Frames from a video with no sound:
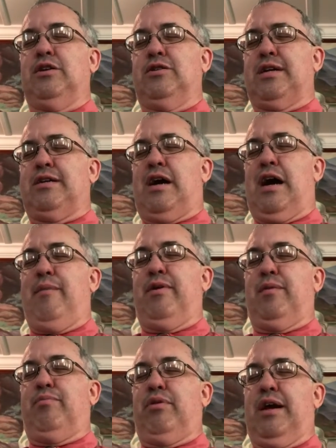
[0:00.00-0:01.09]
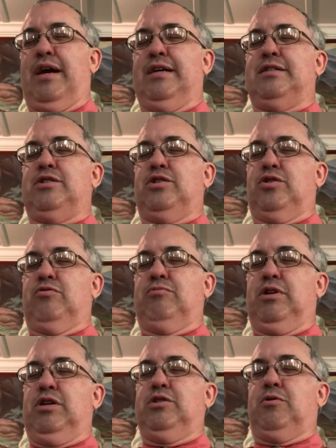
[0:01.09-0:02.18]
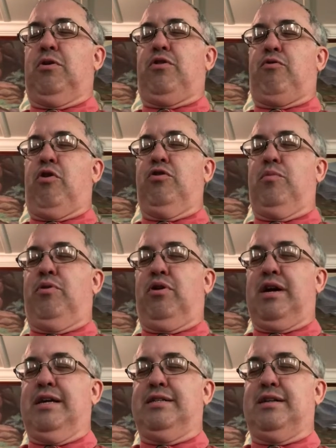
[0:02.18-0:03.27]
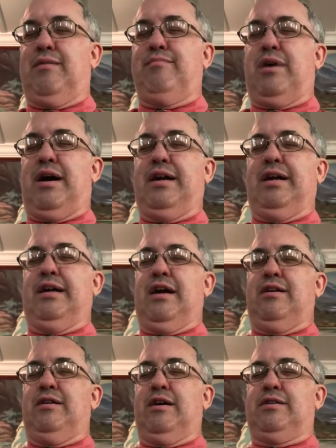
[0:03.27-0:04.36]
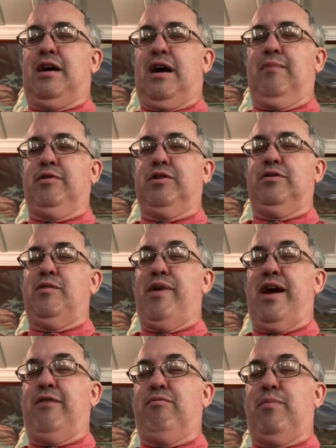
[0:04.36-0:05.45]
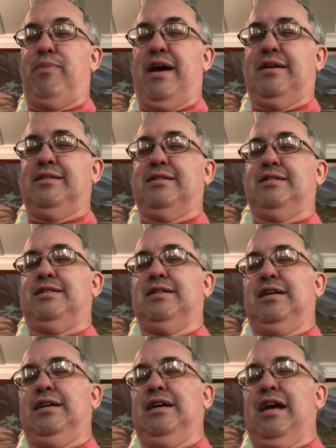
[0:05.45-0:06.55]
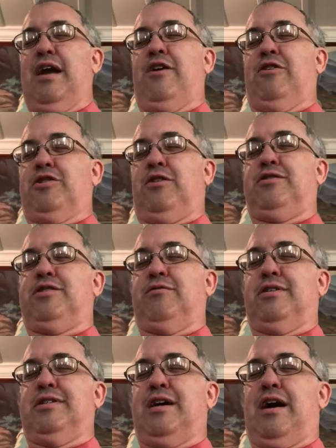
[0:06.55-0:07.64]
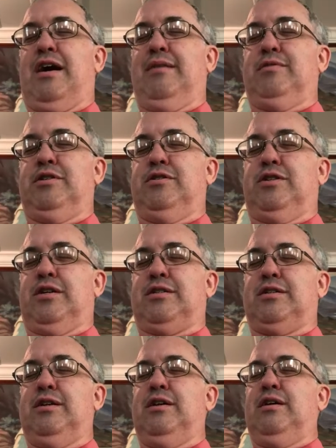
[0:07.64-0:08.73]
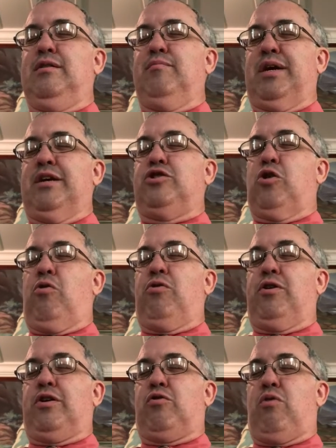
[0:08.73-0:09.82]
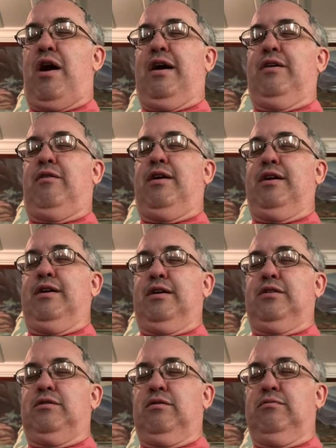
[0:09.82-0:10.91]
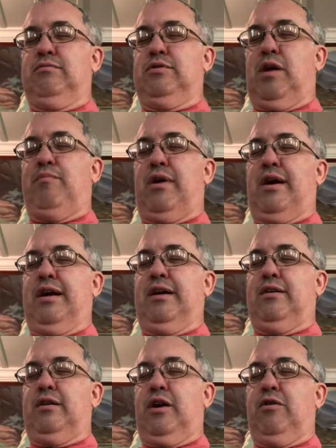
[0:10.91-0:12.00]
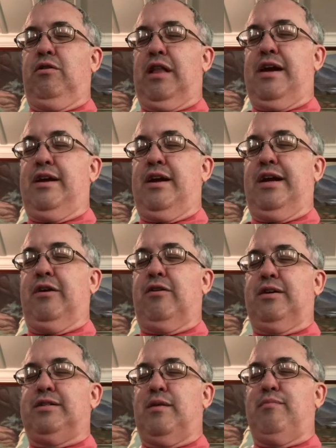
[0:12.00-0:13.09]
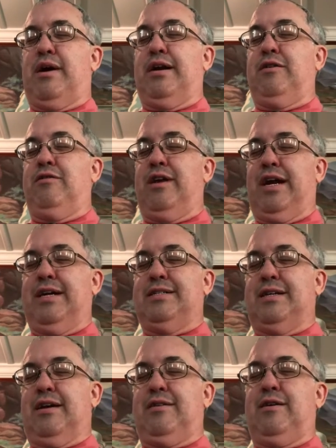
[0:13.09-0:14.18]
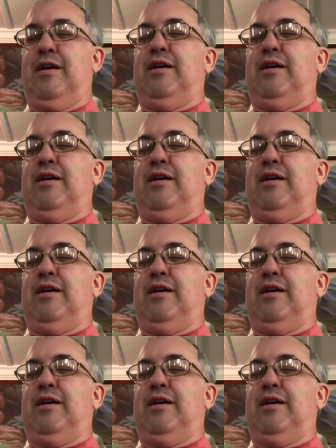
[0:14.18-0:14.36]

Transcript: There's a time and a place to sort of throw the book at somebody and a time to demand repentance and there's also a time to just be a shoulder to cry on and a, somebody, you know, lend an ear to somebody who needs it.